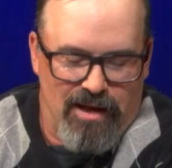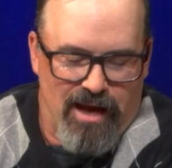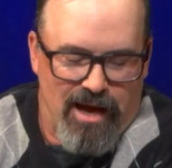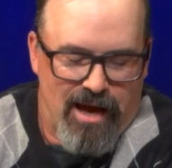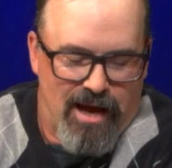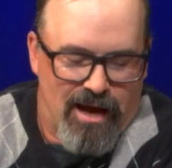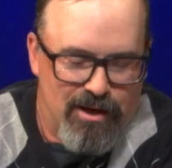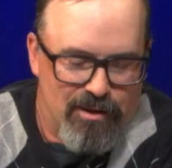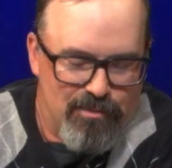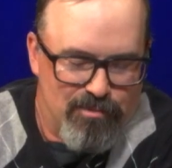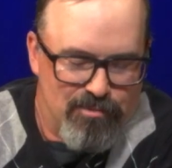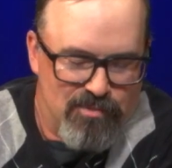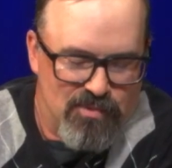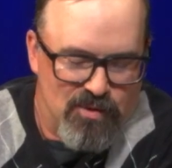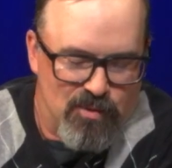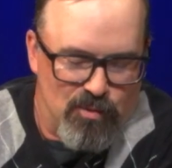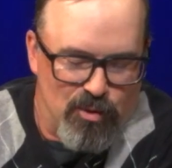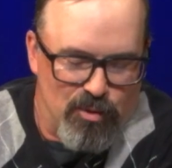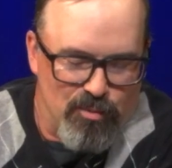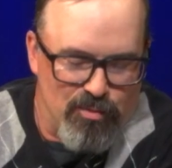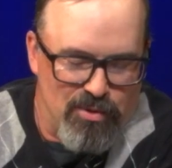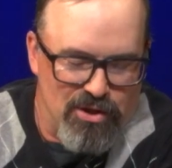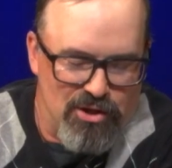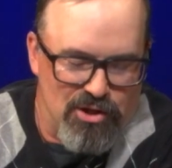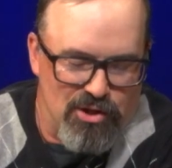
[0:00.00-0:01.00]
Adams
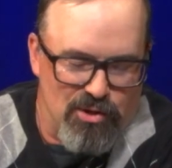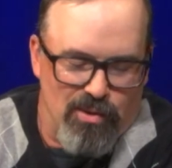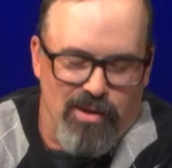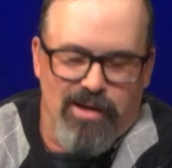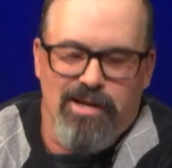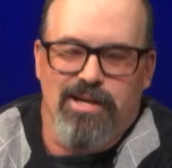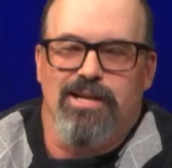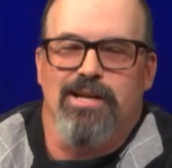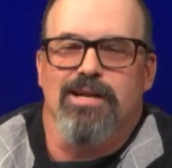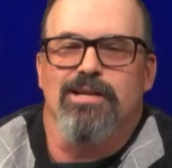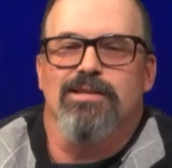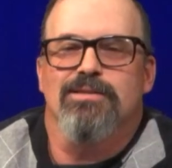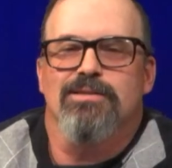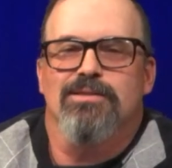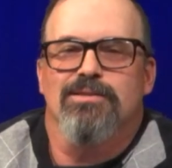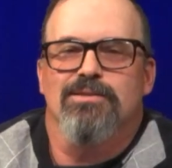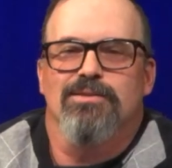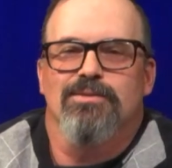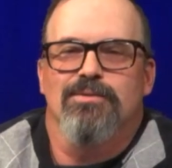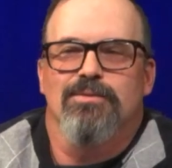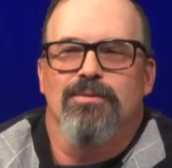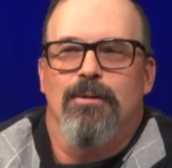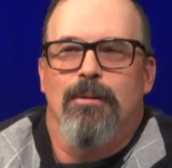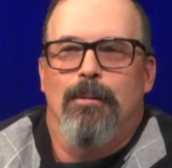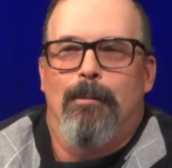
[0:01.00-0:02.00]
will be joining
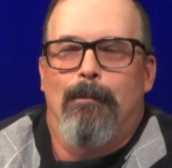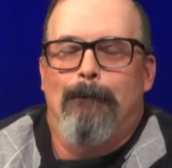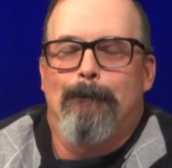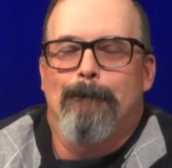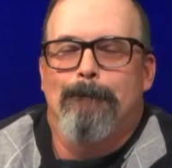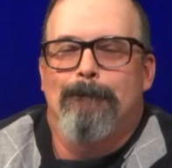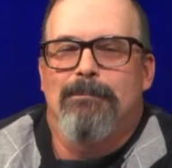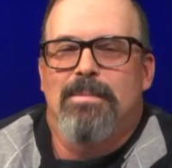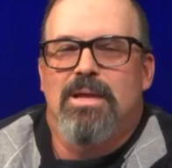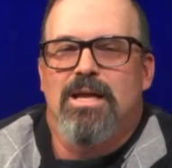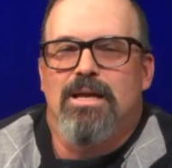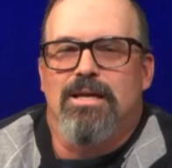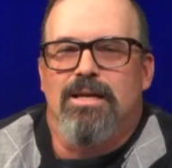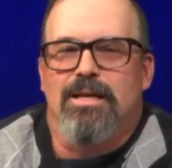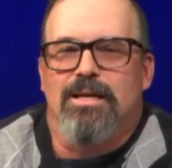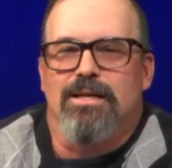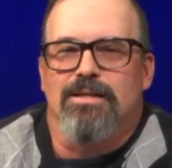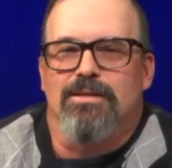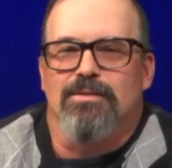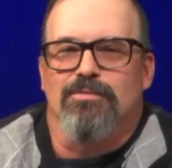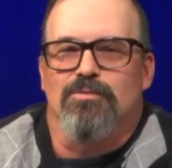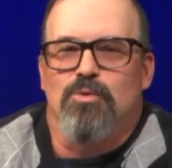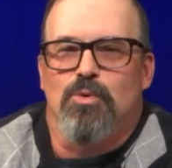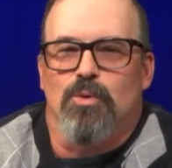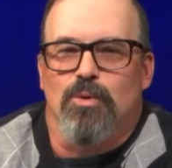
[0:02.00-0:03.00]
us.
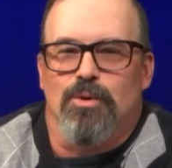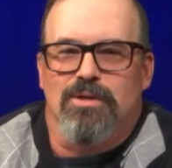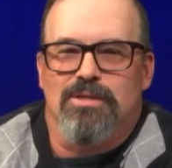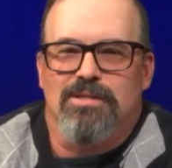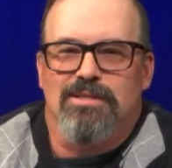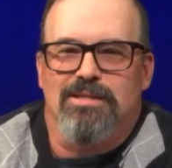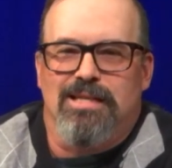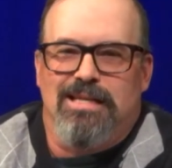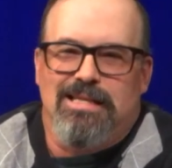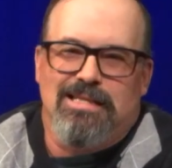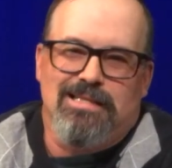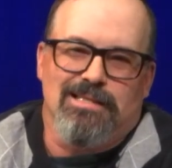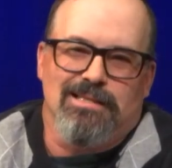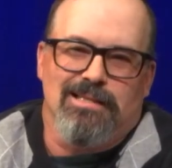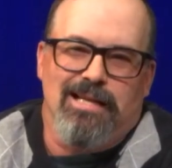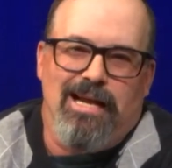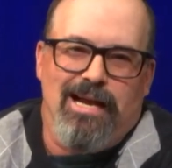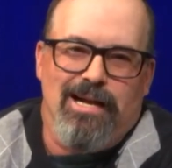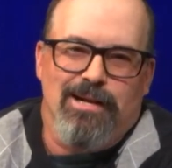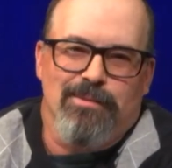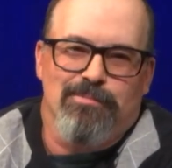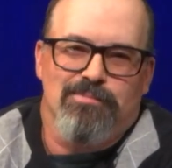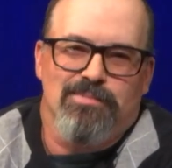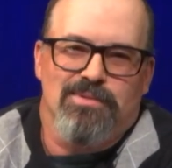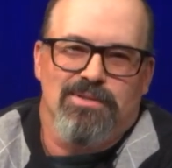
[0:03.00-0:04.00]
And of course, Ansel
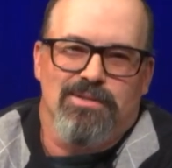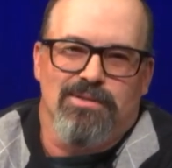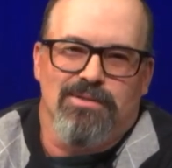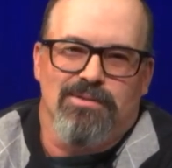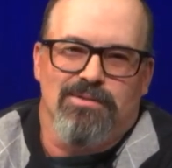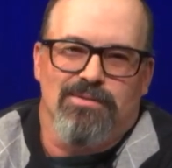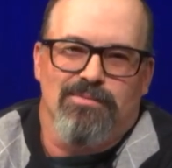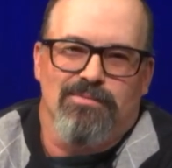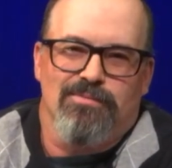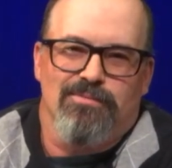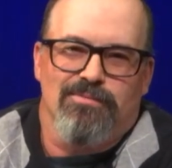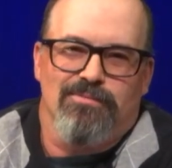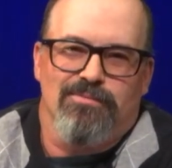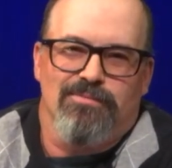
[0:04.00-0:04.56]
Adams is,